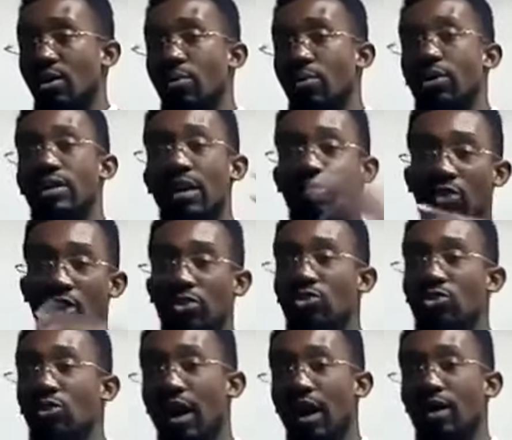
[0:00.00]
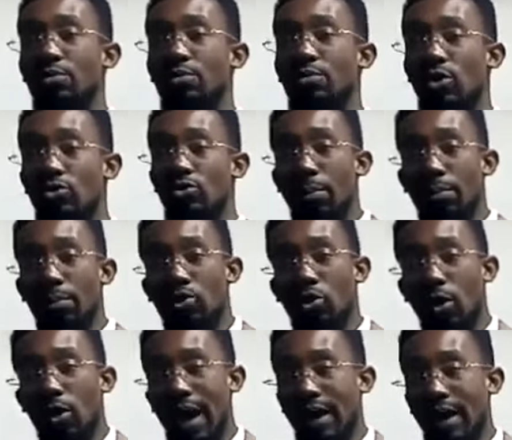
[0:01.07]
But they've knocked you out because your,
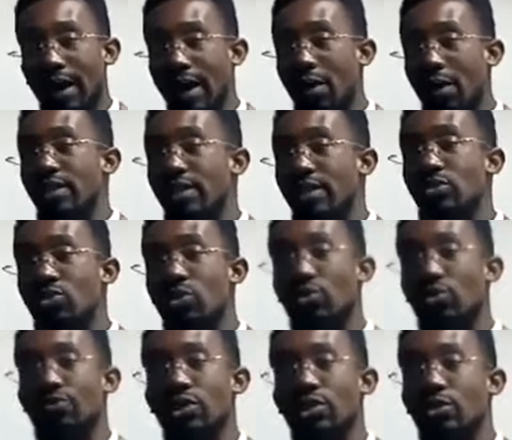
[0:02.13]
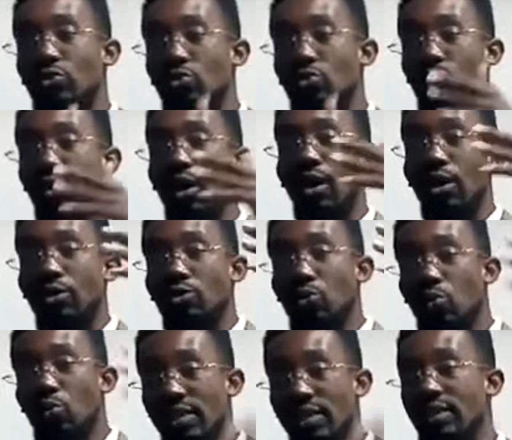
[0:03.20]
your account balance is not sufficient to to
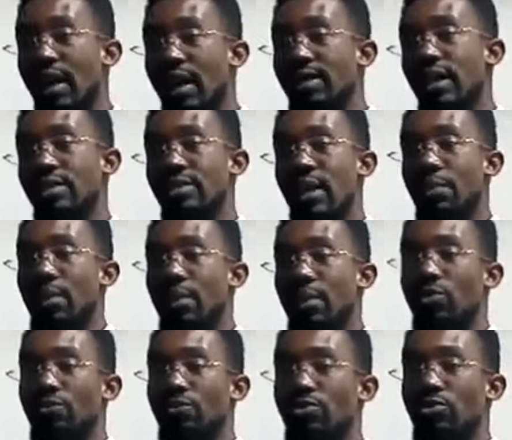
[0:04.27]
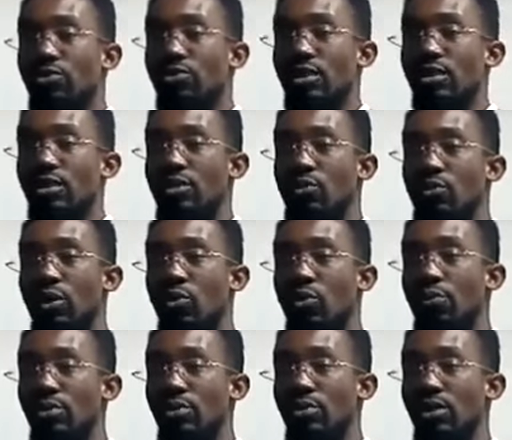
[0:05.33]
withstand that amount of trade that you were
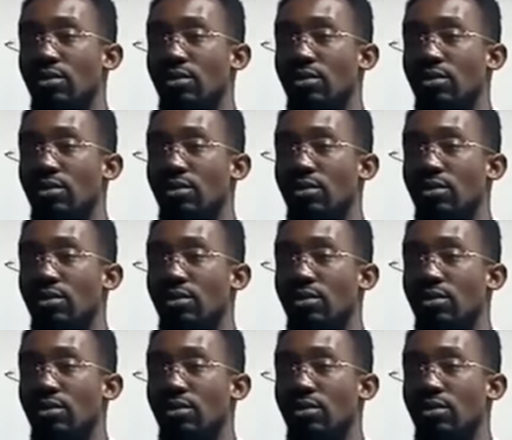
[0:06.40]
owed.